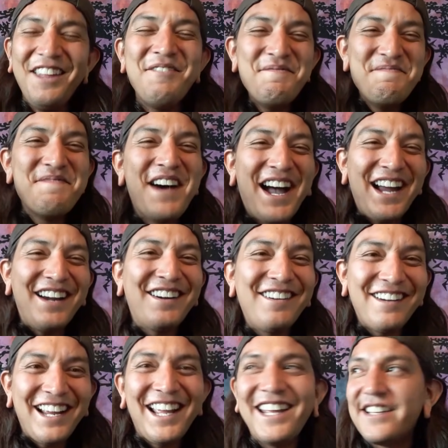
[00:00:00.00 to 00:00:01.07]

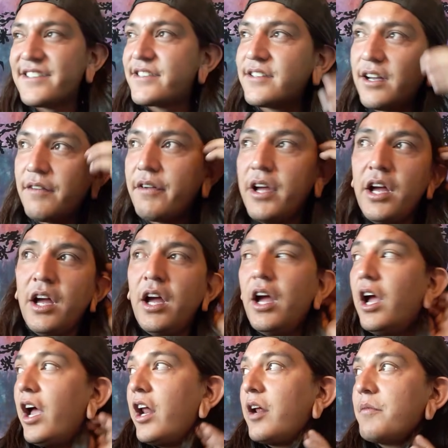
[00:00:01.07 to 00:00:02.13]
Margaret and stuff.
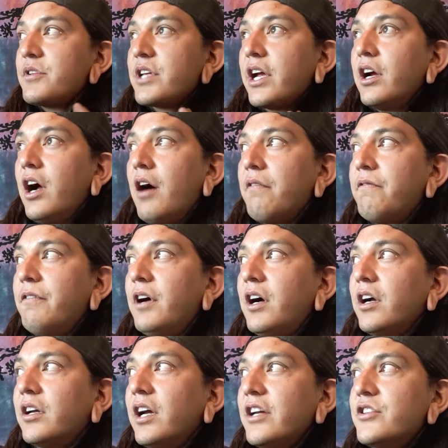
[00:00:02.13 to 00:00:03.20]
And I'm just like, oh
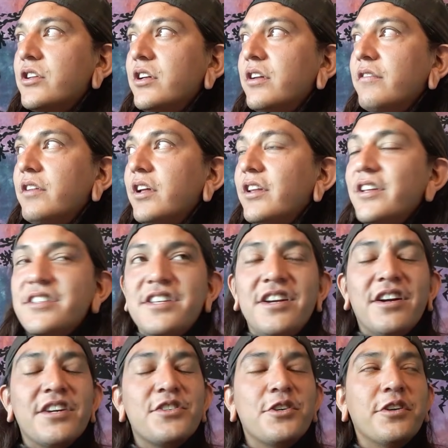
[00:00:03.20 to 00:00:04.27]
fuck, I shouldn't have done this
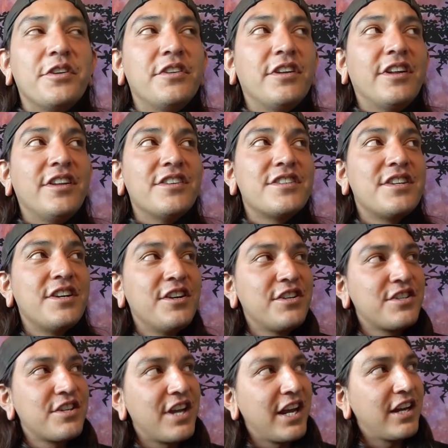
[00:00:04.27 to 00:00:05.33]
here. I shouldn't have done this here.
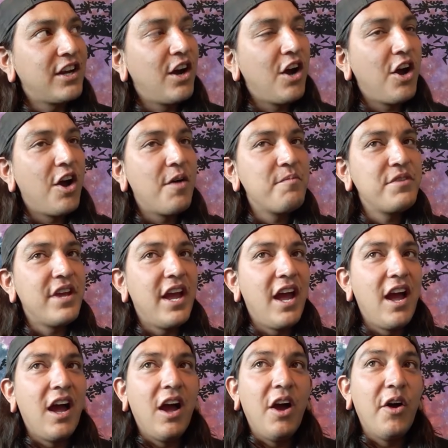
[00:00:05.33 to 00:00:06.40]
Just like, calm
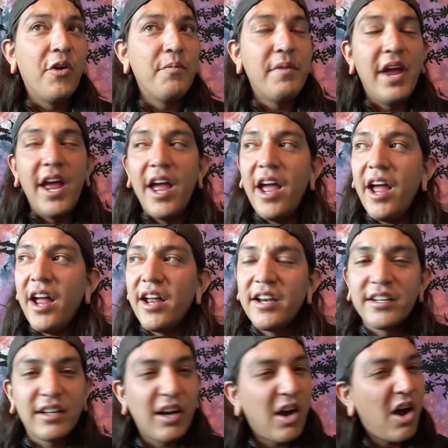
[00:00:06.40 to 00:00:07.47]
down,
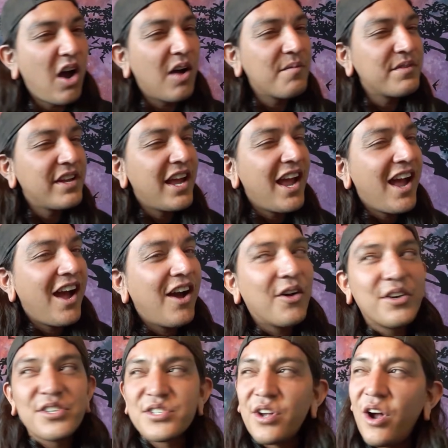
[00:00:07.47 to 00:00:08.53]
man. Calm
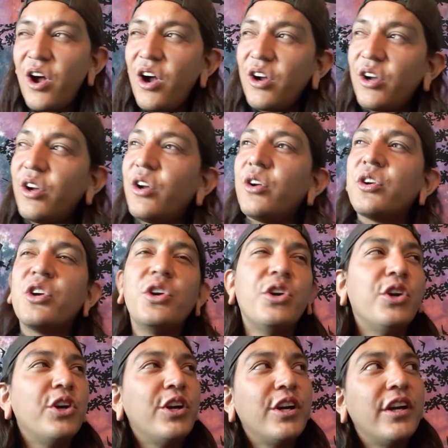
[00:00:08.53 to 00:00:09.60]
down. It's all
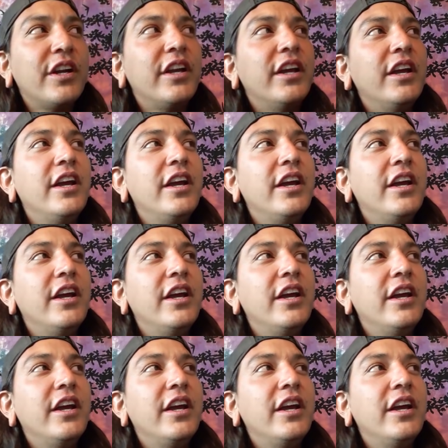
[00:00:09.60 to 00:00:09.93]
good.